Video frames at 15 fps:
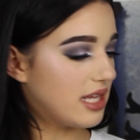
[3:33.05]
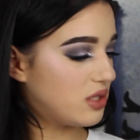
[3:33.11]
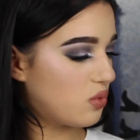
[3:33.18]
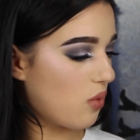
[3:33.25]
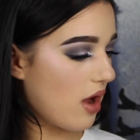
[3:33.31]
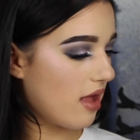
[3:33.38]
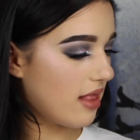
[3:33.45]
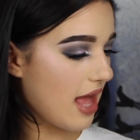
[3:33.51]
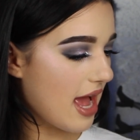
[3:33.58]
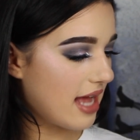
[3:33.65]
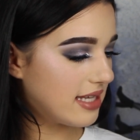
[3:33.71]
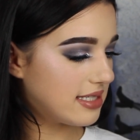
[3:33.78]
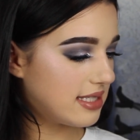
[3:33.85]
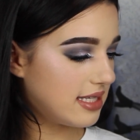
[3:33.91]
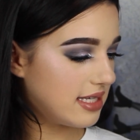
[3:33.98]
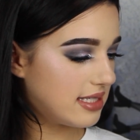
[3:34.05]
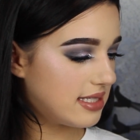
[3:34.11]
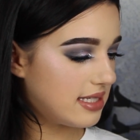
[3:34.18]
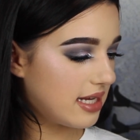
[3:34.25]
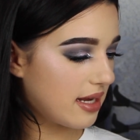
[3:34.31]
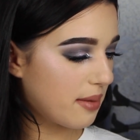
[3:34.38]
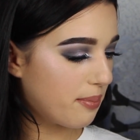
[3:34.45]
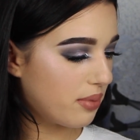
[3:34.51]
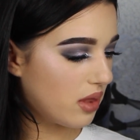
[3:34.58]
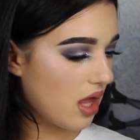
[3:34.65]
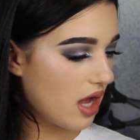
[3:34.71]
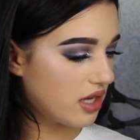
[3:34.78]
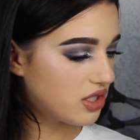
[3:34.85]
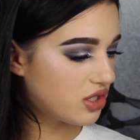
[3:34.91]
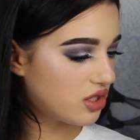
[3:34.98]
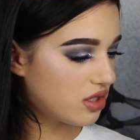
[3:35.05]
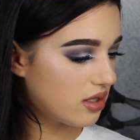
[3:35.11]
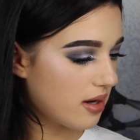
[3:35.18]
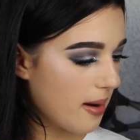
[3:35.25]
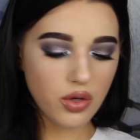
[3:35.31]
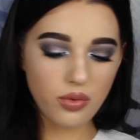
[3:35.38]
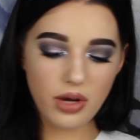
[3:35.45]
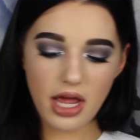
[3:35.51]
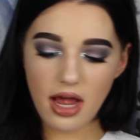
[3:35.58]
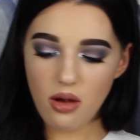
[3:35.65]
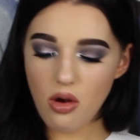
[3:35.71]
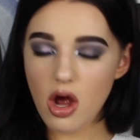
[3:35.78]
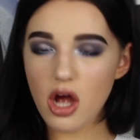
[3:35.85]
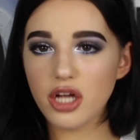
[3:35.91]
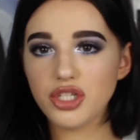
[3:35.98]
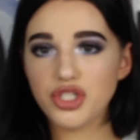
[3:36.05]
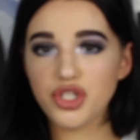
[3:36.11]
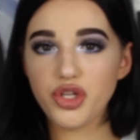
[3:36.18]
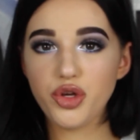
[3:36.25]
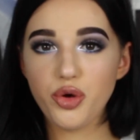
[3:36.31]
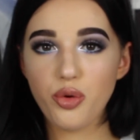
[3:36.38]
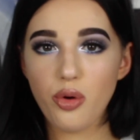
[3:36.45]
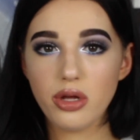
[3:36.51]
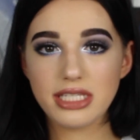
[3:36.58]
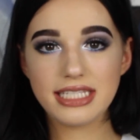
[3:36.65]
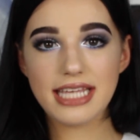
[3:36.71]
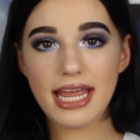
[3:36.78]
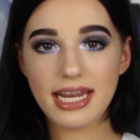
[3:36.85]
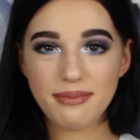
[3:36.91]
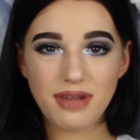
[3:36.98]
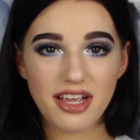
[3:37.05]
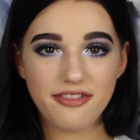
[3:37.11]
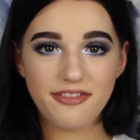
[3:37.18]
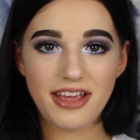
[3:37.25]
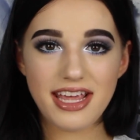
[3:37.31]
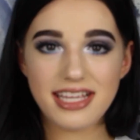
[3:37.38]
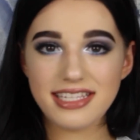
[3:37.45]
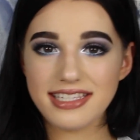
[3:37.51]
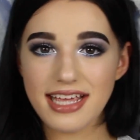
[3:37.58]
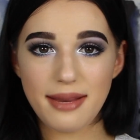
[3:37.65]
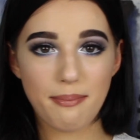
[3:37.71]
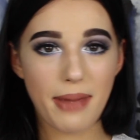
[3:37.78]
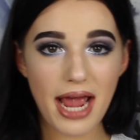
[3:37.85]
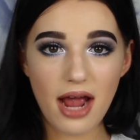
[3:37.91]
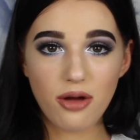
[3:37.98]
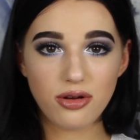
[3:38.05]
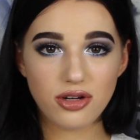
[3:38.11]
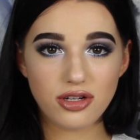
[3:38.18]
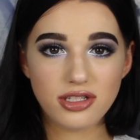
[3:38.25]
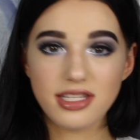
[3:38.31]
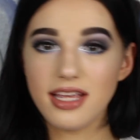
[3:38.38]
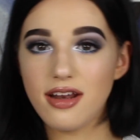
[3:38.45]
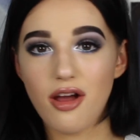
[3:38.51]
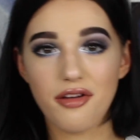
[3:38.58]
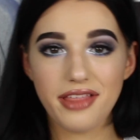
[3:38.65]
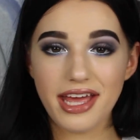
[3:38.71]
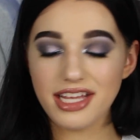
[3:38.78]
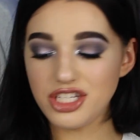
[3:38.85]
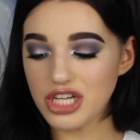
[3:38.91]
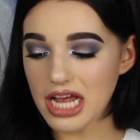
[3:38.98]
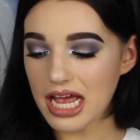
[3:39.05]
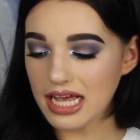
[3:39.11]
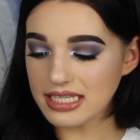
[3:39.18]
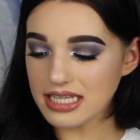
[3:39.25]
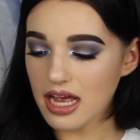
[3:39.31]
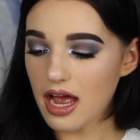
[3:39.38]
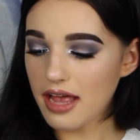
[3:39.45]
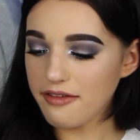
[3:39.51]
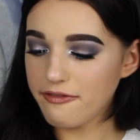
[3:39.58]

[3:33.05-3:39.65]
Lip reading: as well as the stick blush. So now on to setting my face and powders and all that jazz. I